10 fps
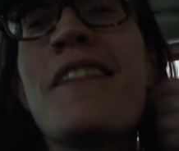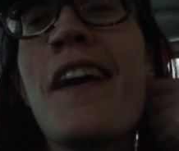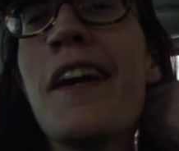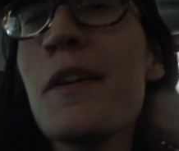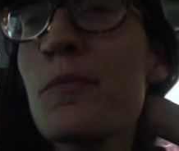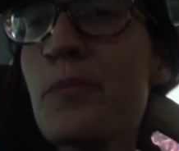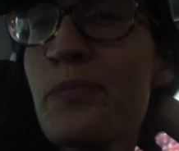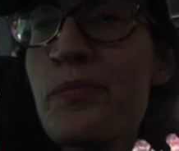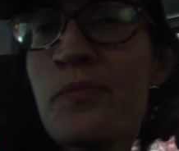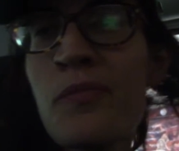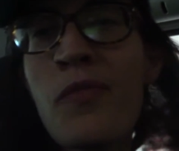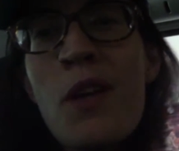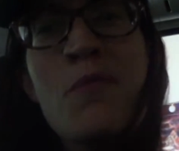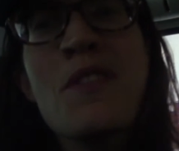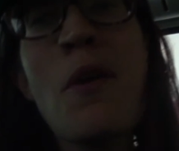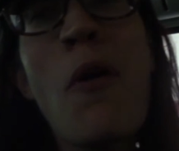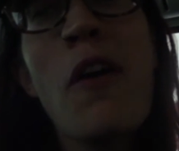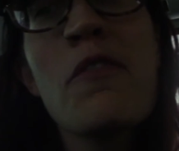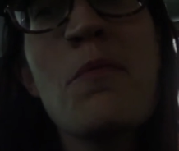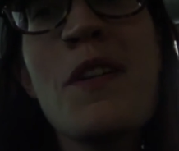Like, it was so
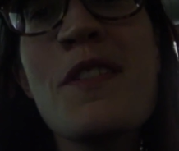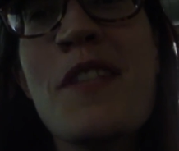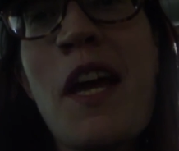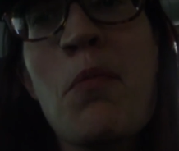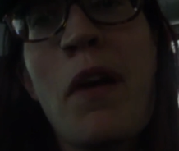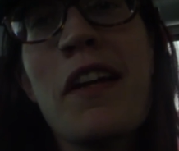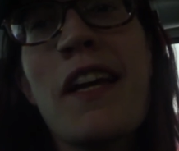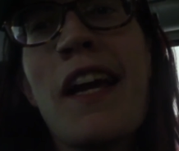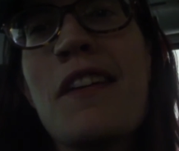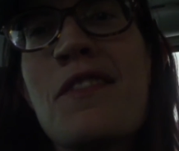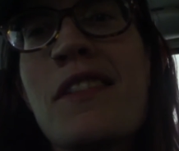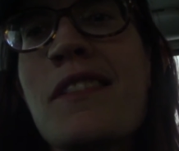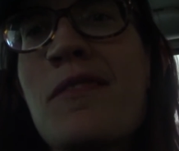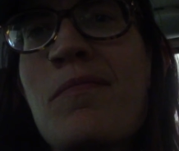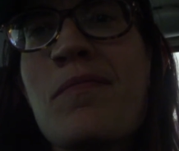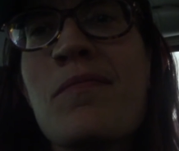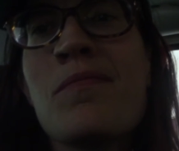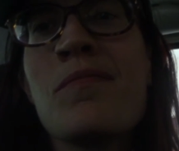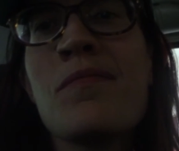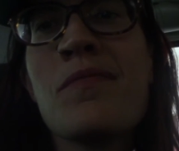hard for me to take medication.
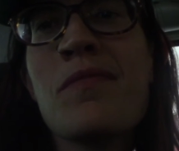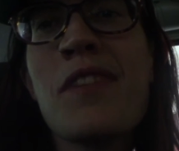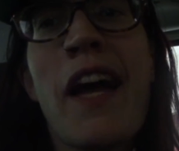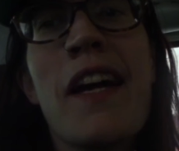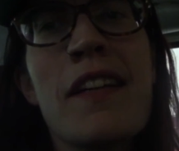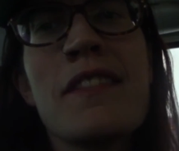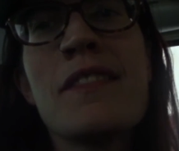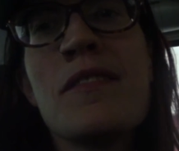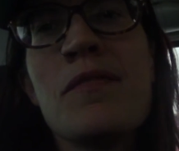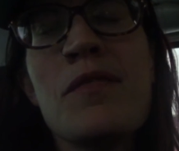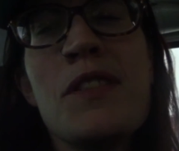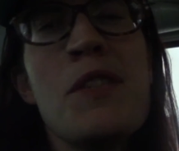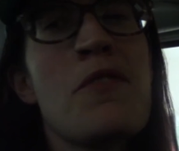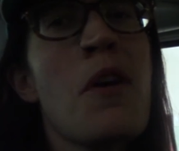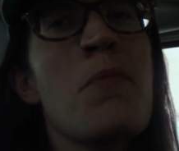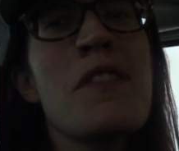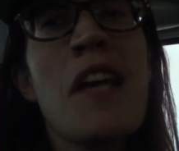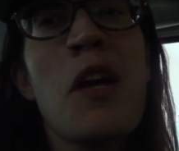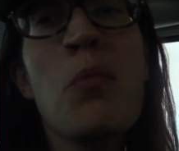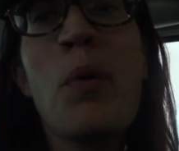Like, you tell me to
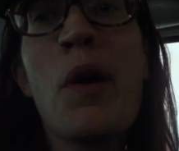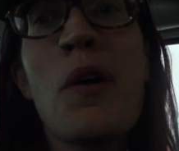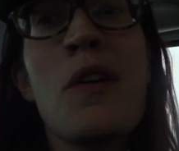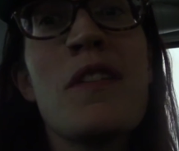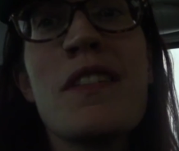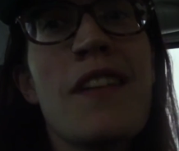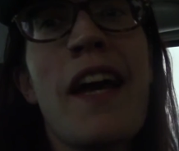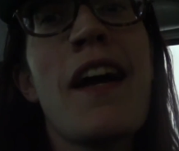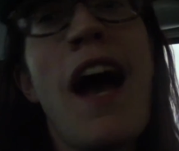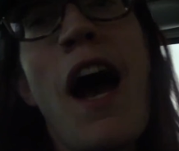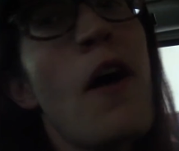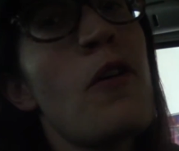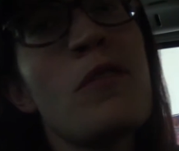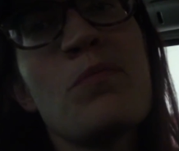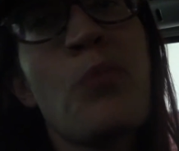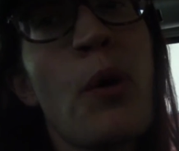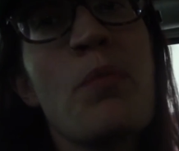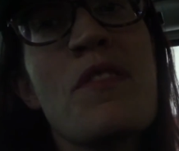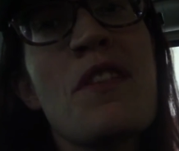take a pill, like, I'll purposely